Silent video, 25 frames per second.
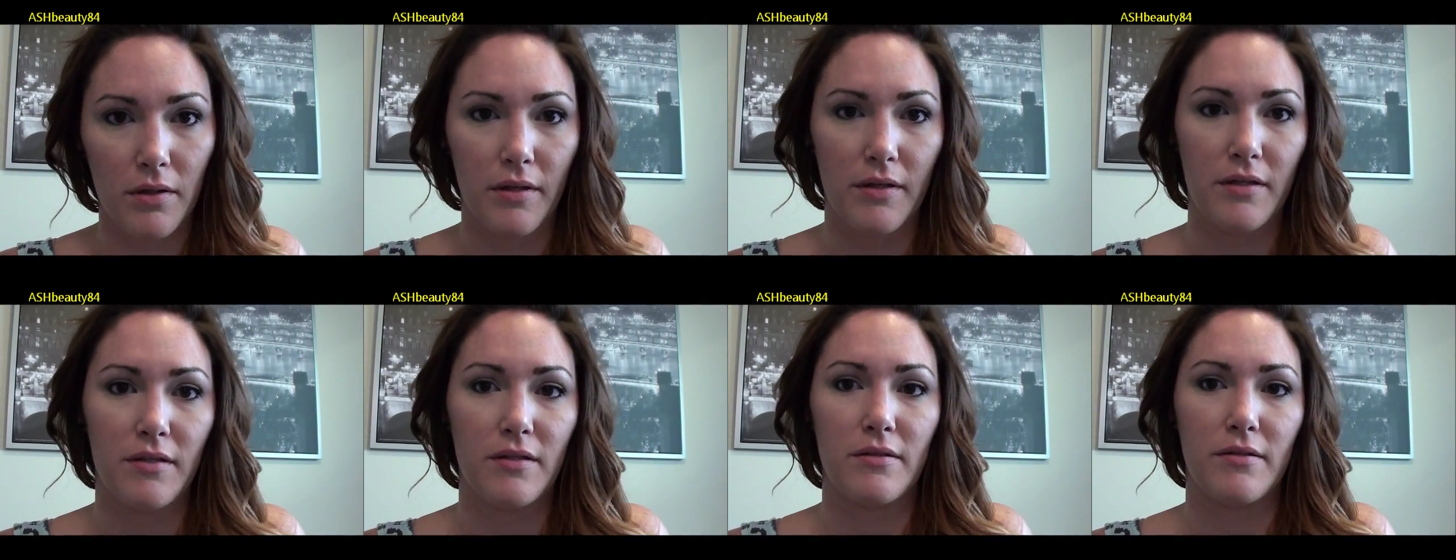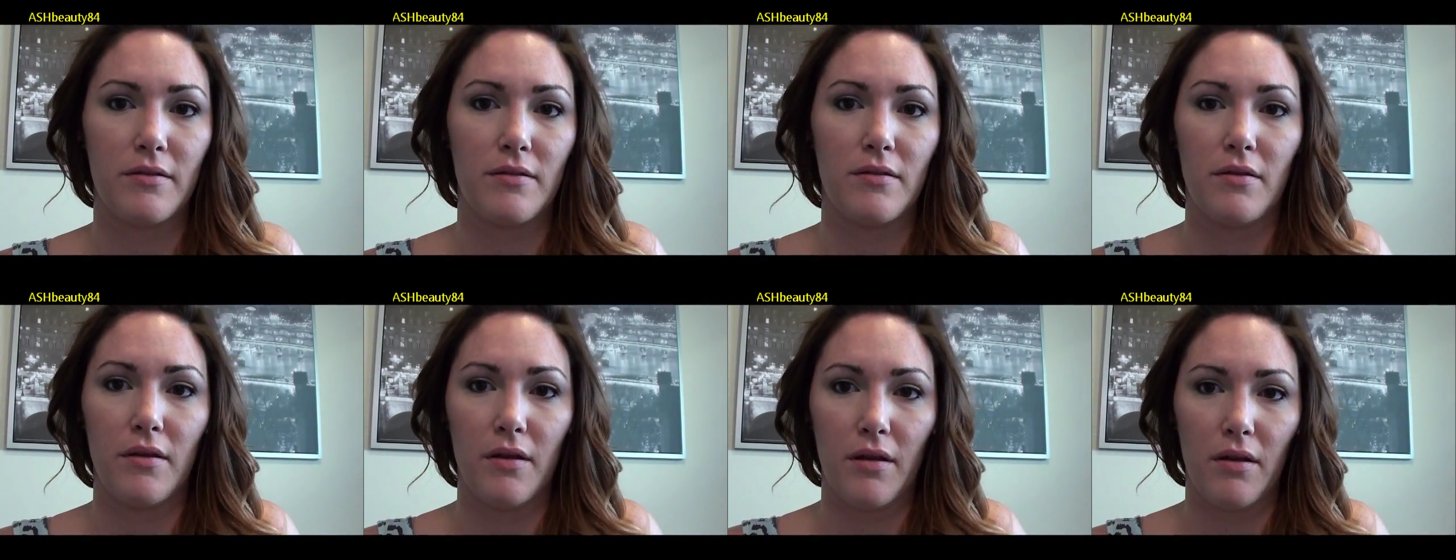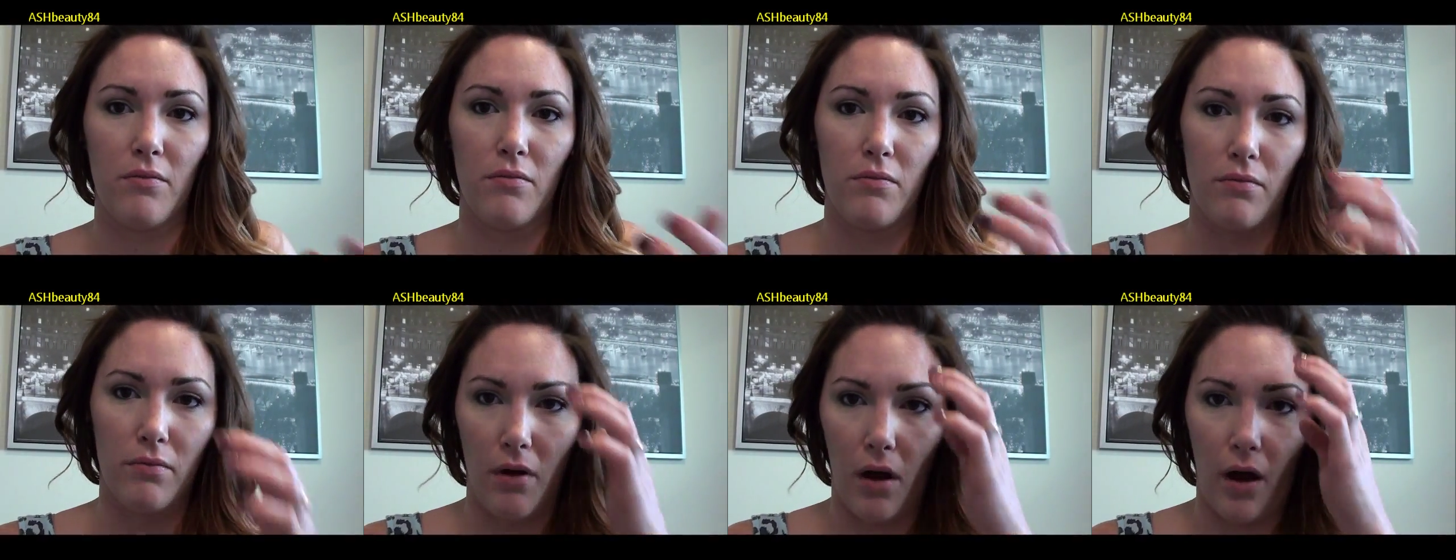is
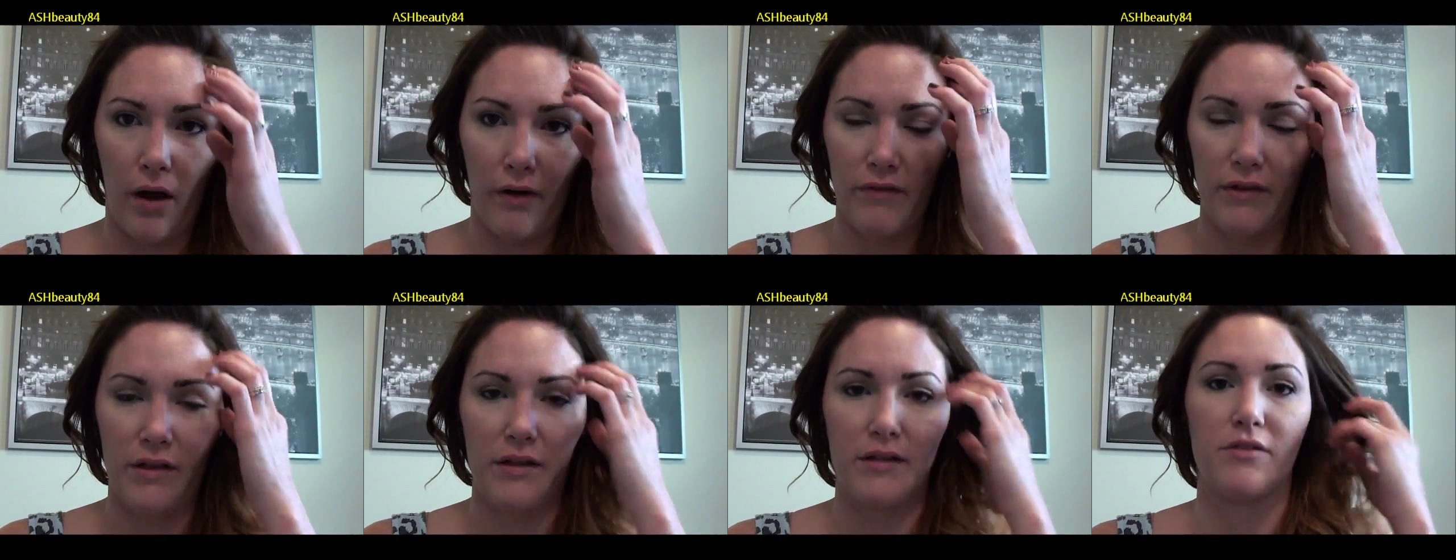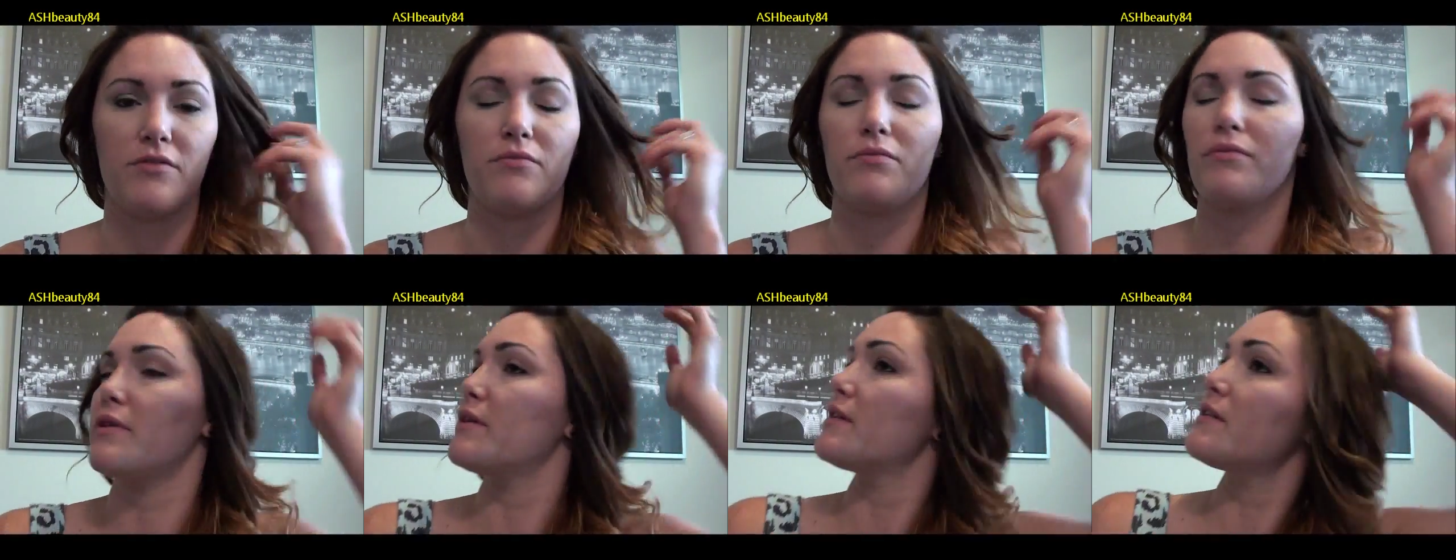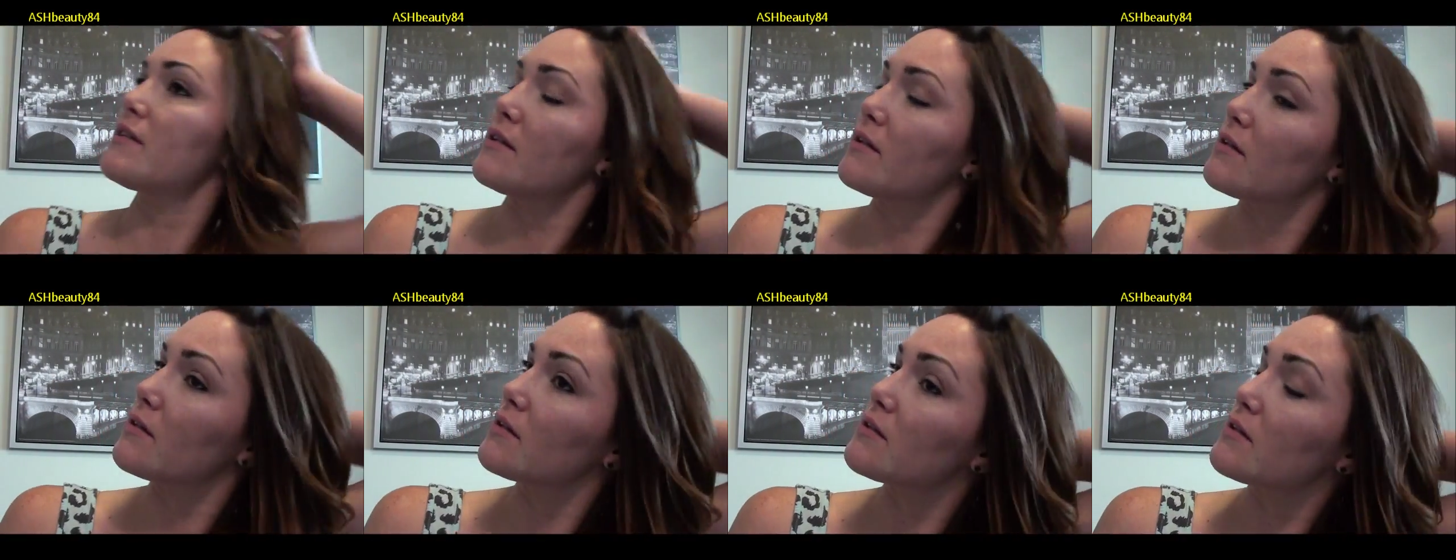the obvious
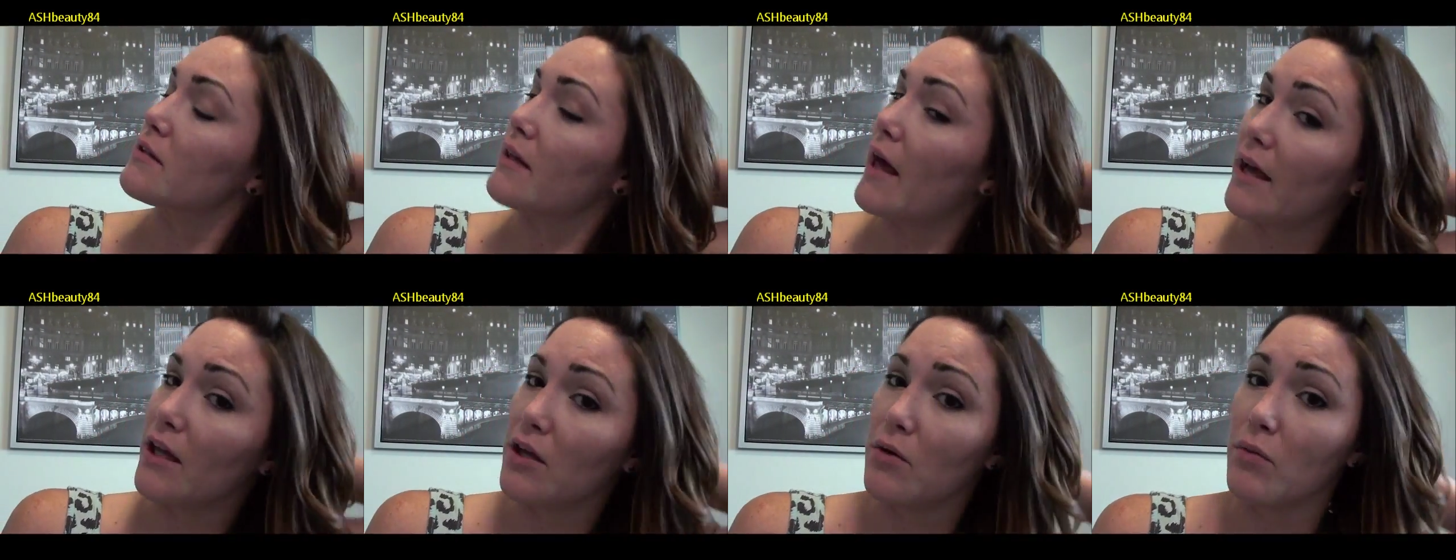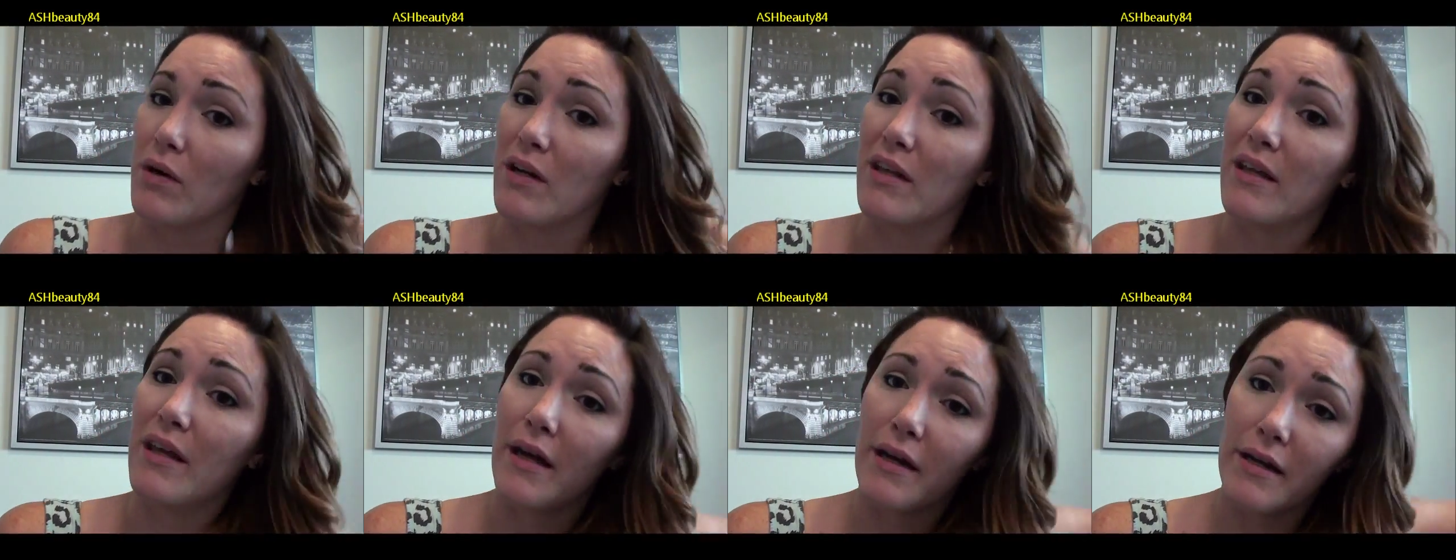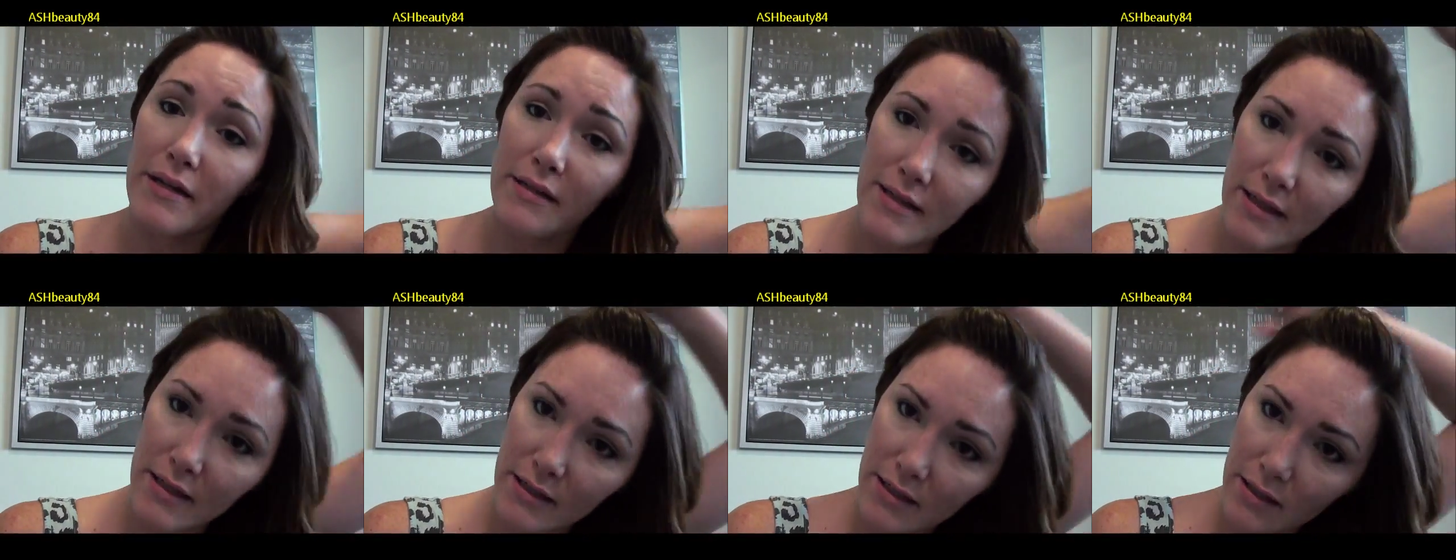reasons that you would
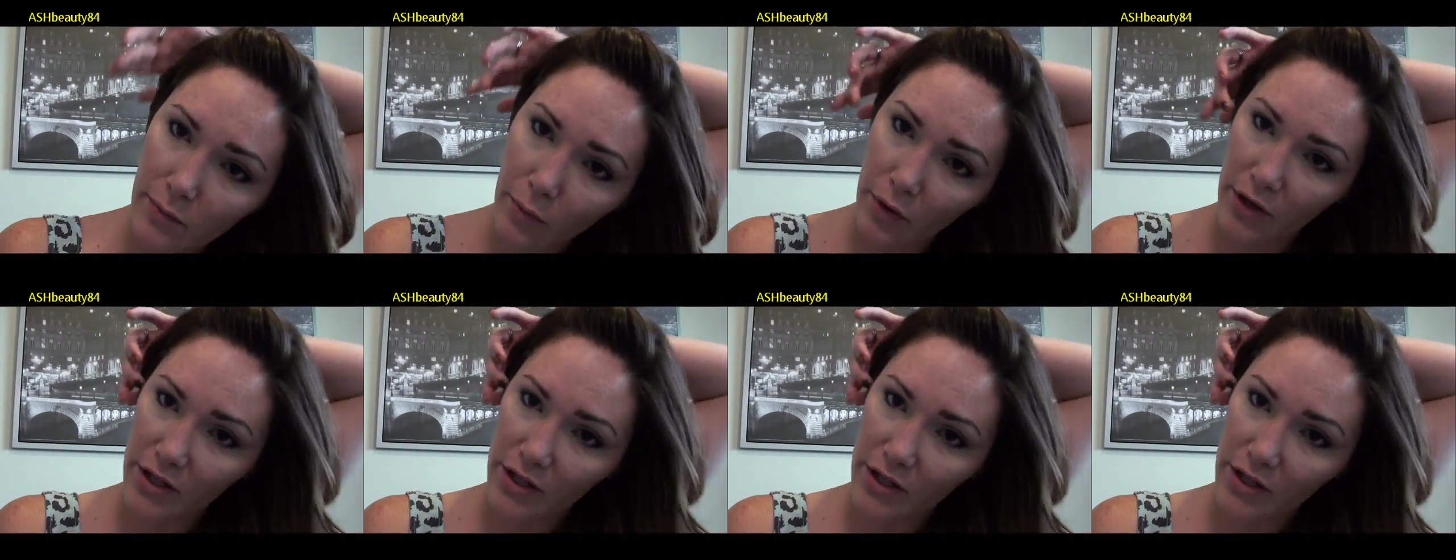get a tinted